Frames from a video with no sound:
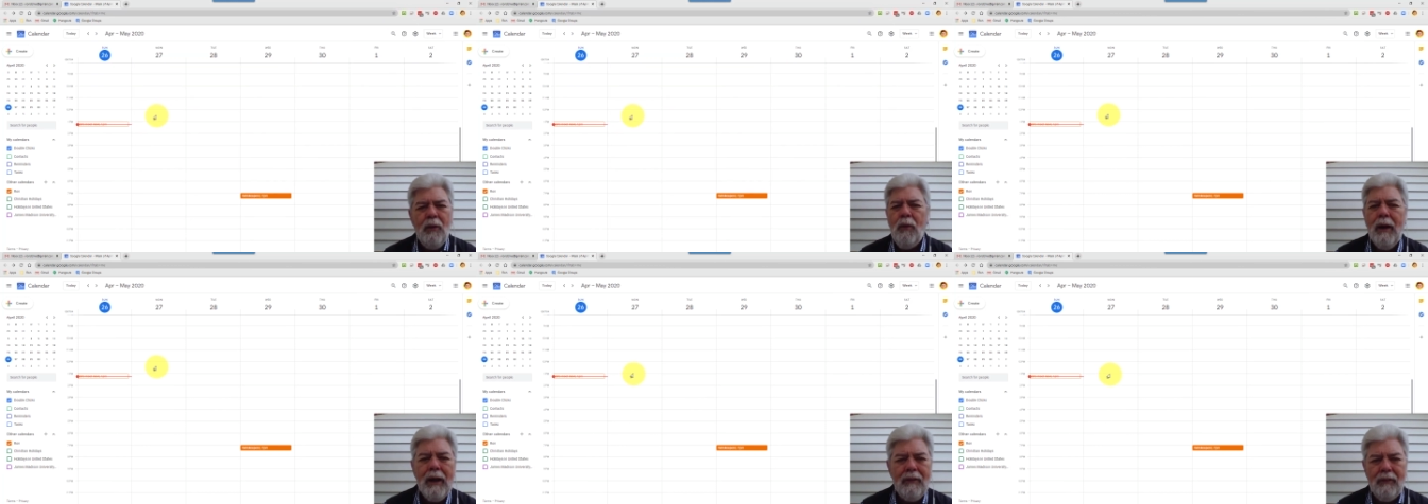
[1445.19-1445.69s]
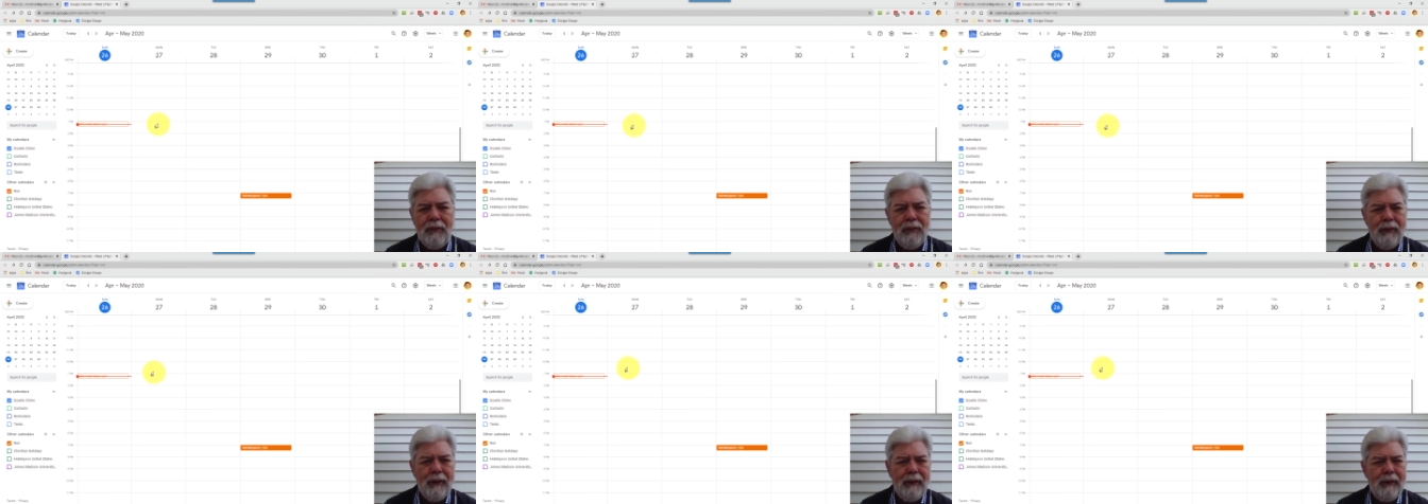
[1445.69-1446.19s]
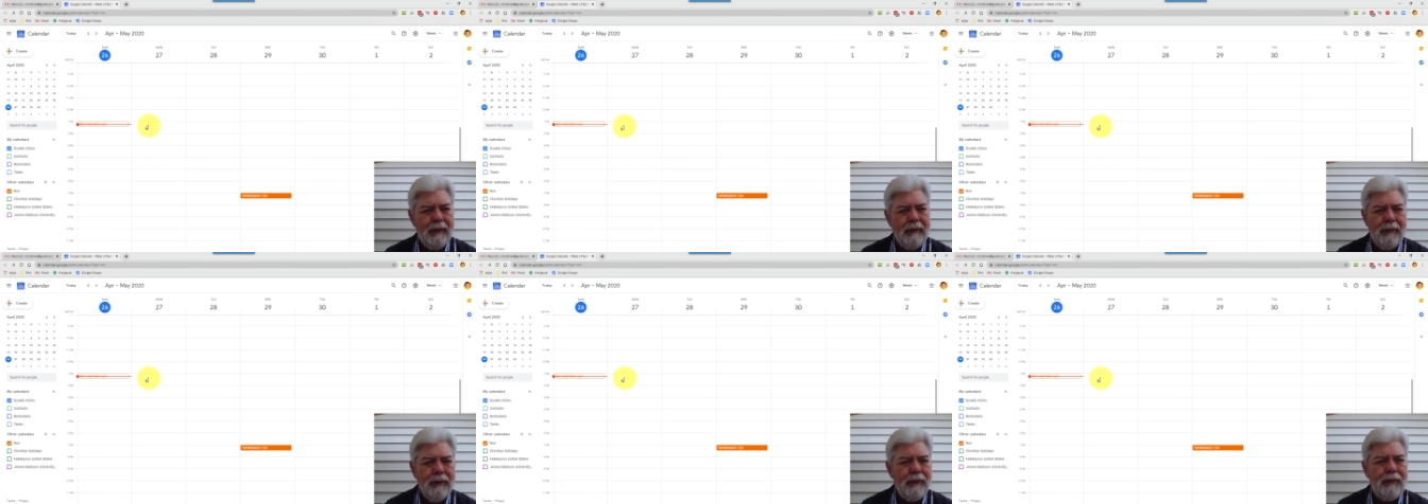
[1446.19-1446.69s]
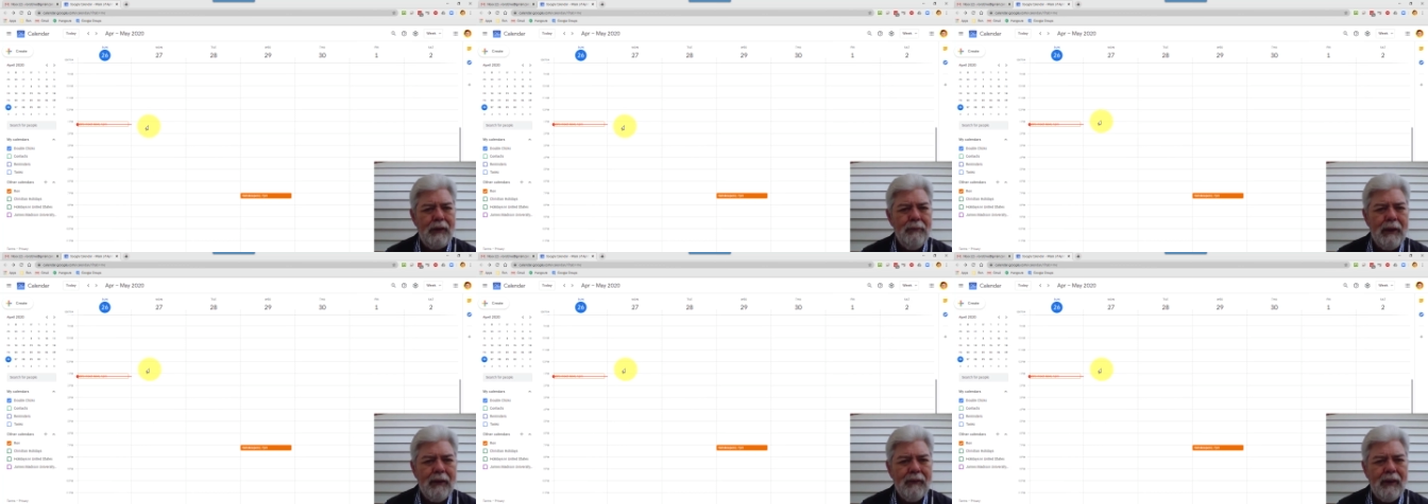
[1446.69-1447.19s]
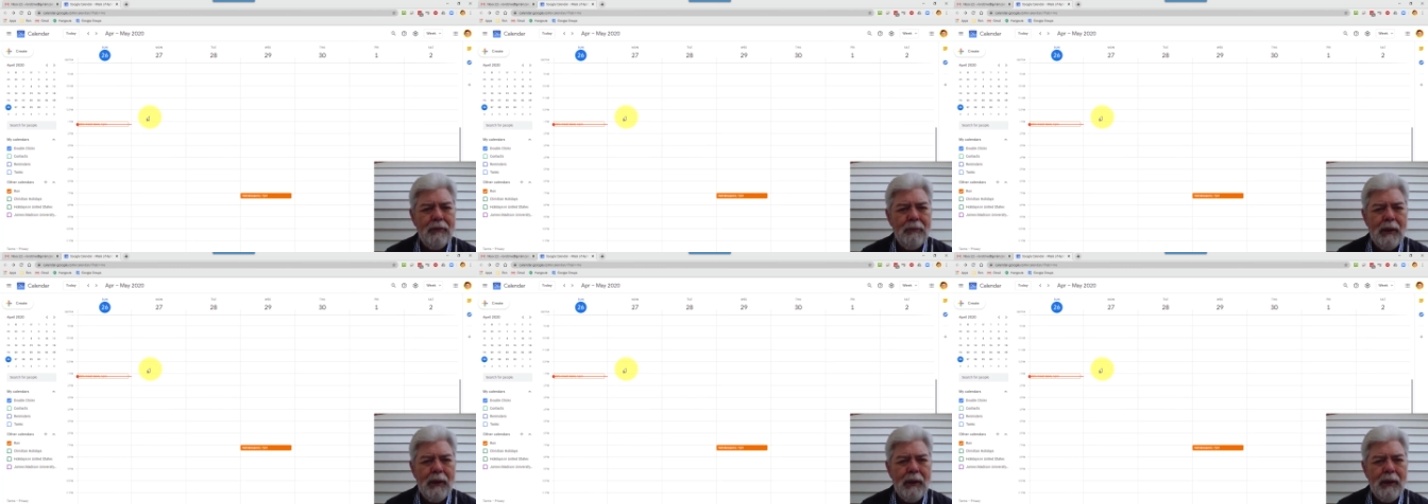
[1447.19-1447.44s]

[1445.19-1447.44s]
Why not just do it in here and do it 10 minutes out